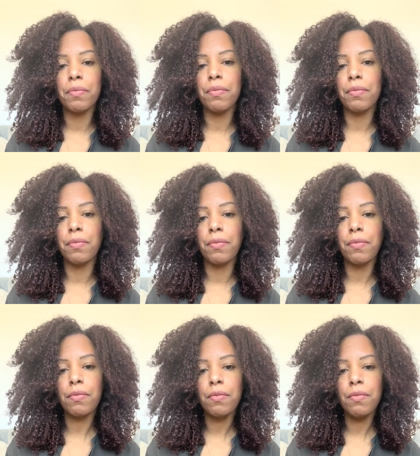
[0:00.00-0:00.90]

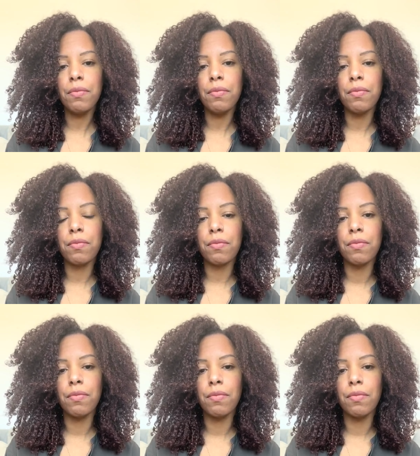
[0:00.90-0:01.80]

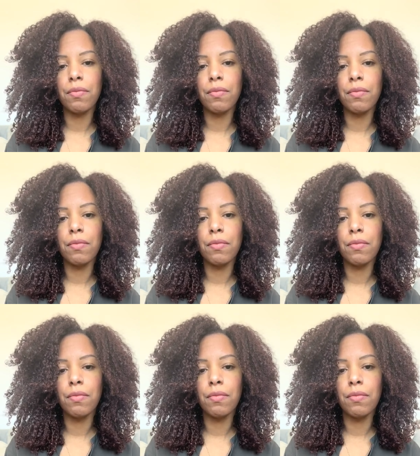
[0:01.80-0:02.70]

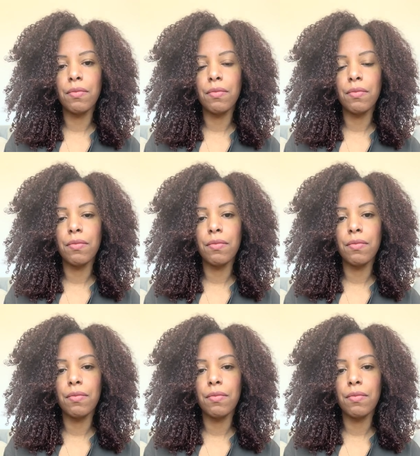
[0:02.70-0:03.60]

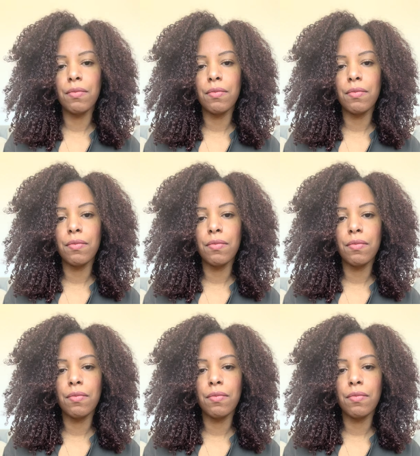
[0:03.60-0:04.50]

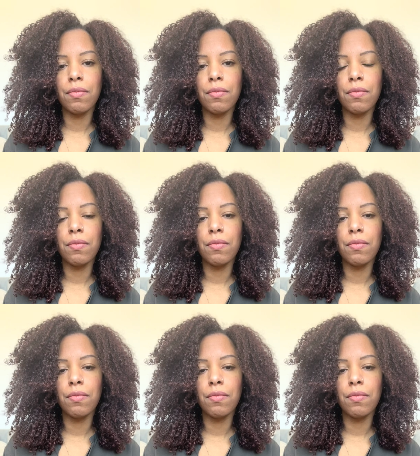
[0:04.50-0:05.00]
Nothing is said.